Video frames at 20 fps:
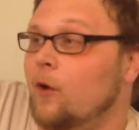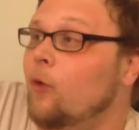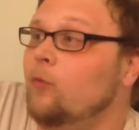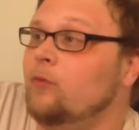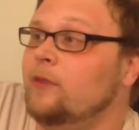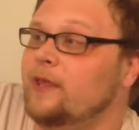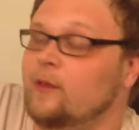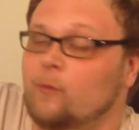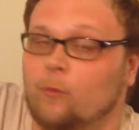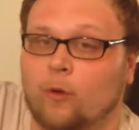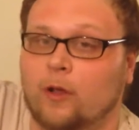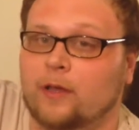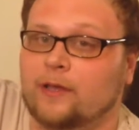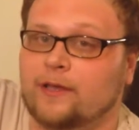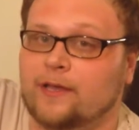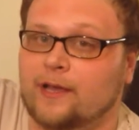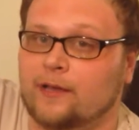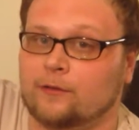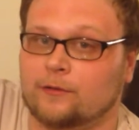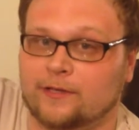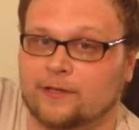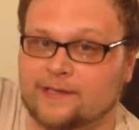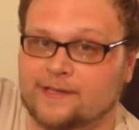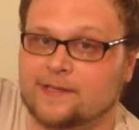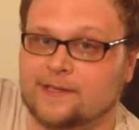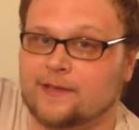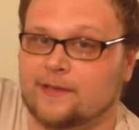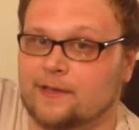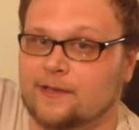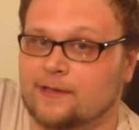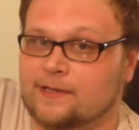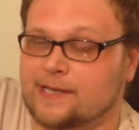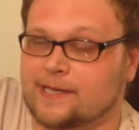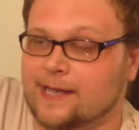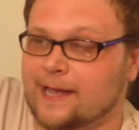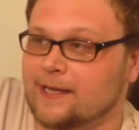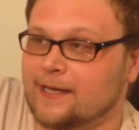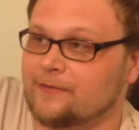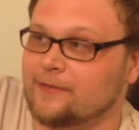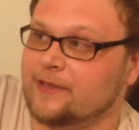only 1 colorless
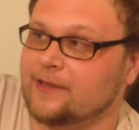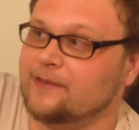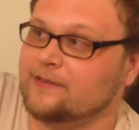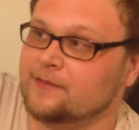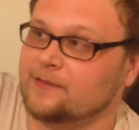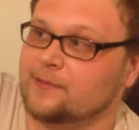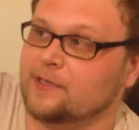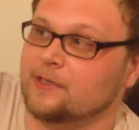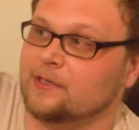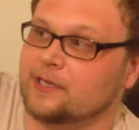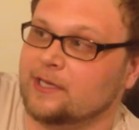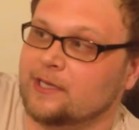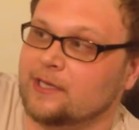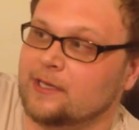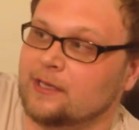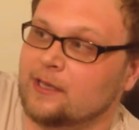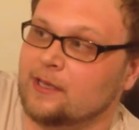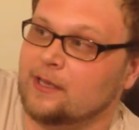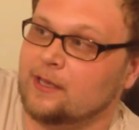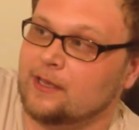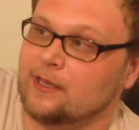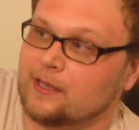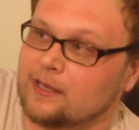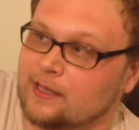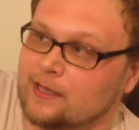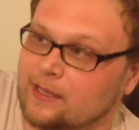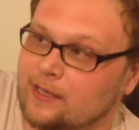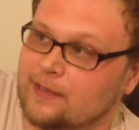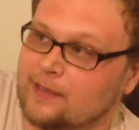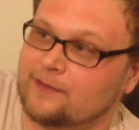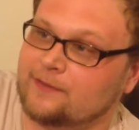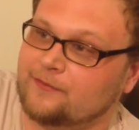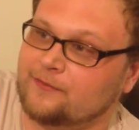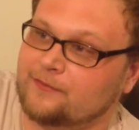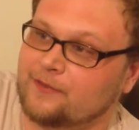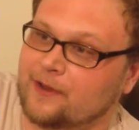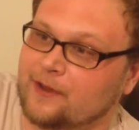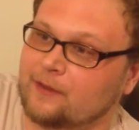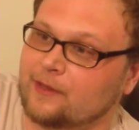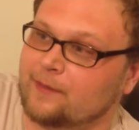to activate this ability, is
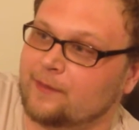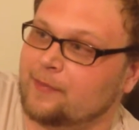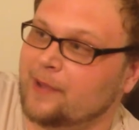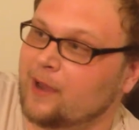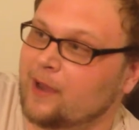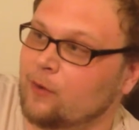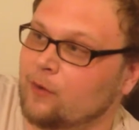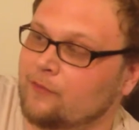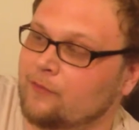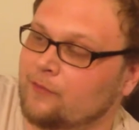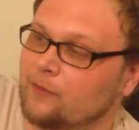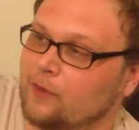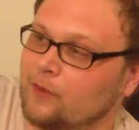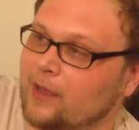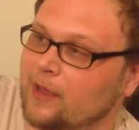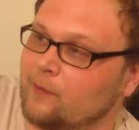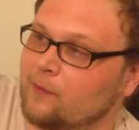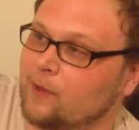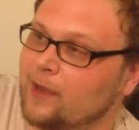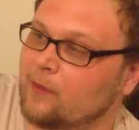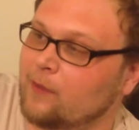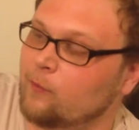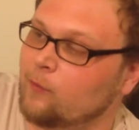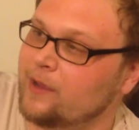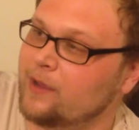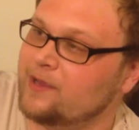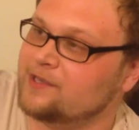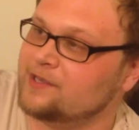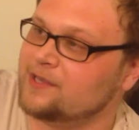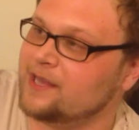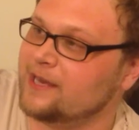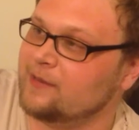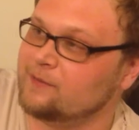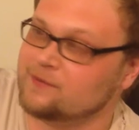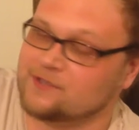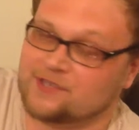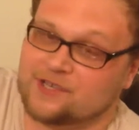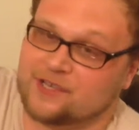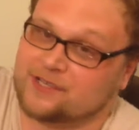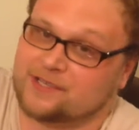fairly powerful. I wish that
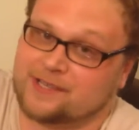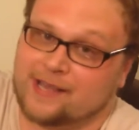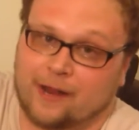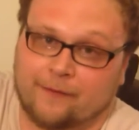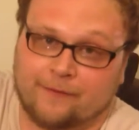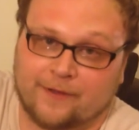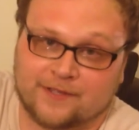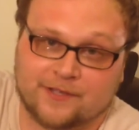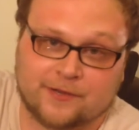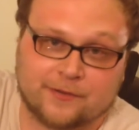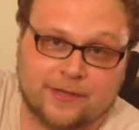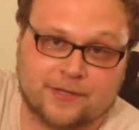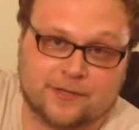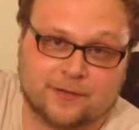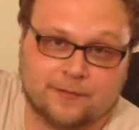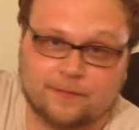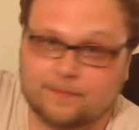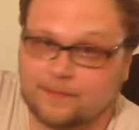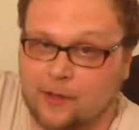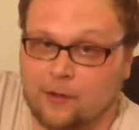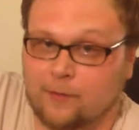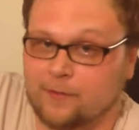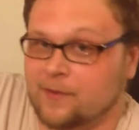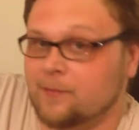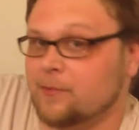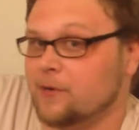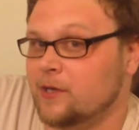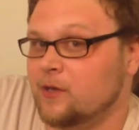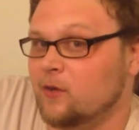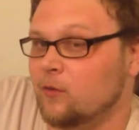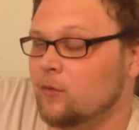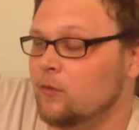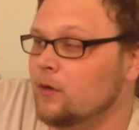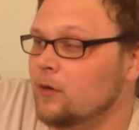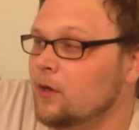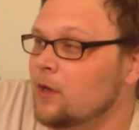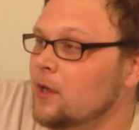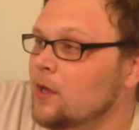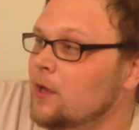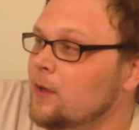it was just sacrifice a creature. That would be pretty
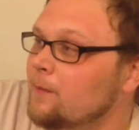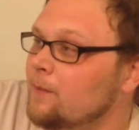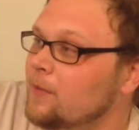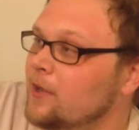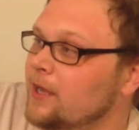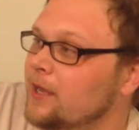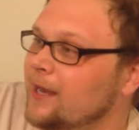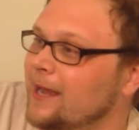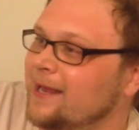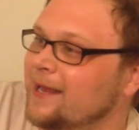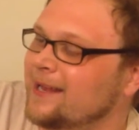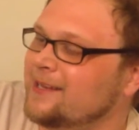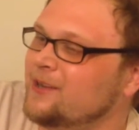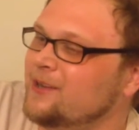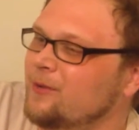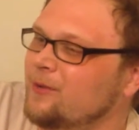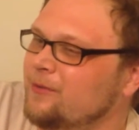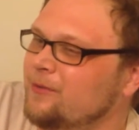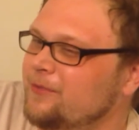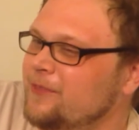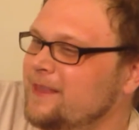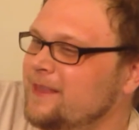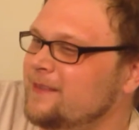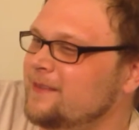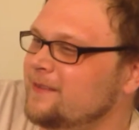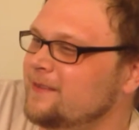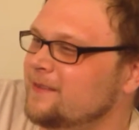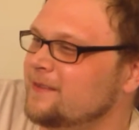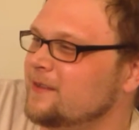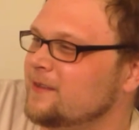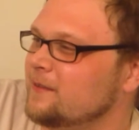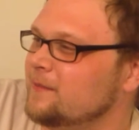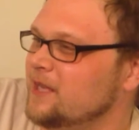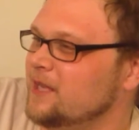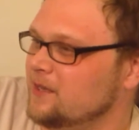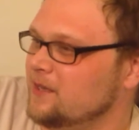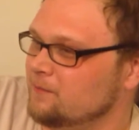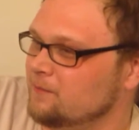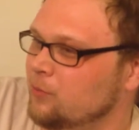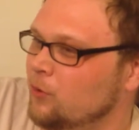cool. But I don't think that this is going to
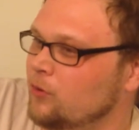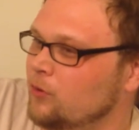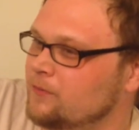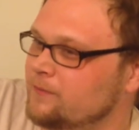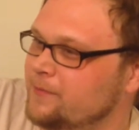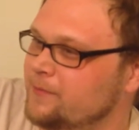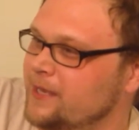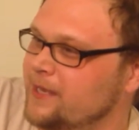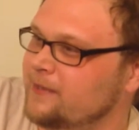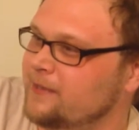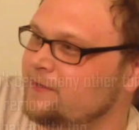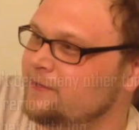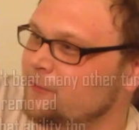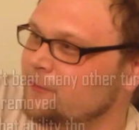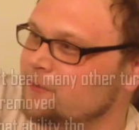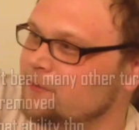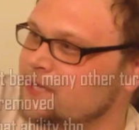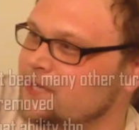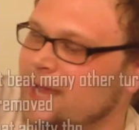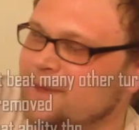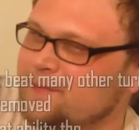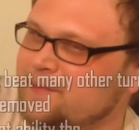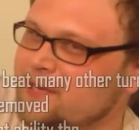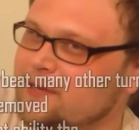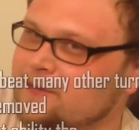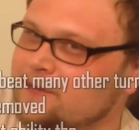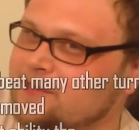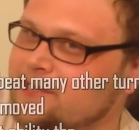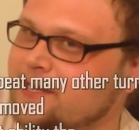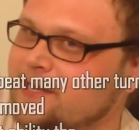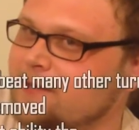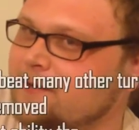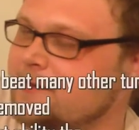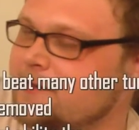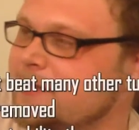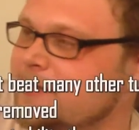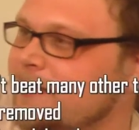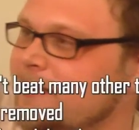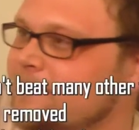be an important piece for top tier Standard